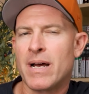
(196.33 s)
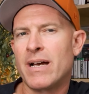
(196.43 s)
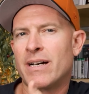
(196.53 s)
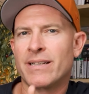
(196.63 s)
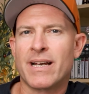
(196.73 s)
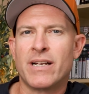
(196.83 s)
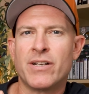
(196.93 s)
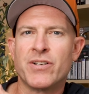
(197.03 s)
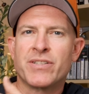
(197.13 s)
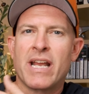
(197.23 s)
an eye on kind of
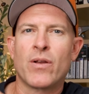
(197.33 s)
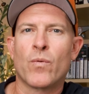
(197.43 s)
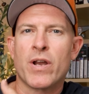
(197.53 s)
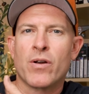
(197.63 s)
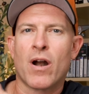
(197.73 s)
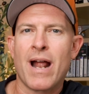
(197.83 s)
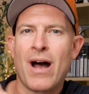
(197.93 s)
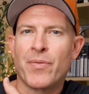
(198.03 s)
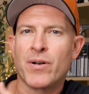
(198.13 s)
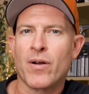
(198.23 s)
understanding where you are
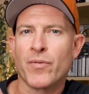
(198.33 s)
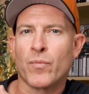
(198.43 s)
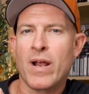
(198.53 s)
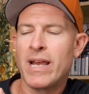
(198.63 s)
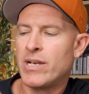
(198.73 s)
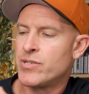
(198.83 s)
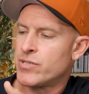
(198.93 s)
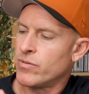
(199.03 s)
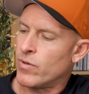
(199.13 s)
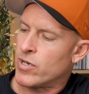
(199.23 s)
out there on the
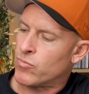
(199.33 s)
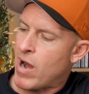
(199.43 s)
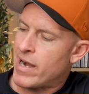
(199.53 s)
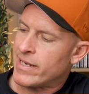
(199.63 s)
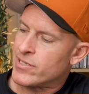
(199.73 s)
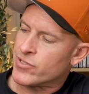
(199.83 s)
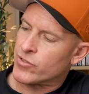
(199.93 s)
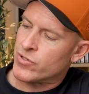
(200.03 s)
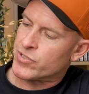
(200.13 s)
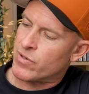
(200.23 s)
range, where you're riding as you're
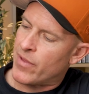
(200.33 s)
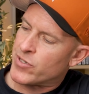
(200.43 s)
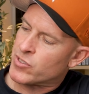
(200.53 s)
cruising around the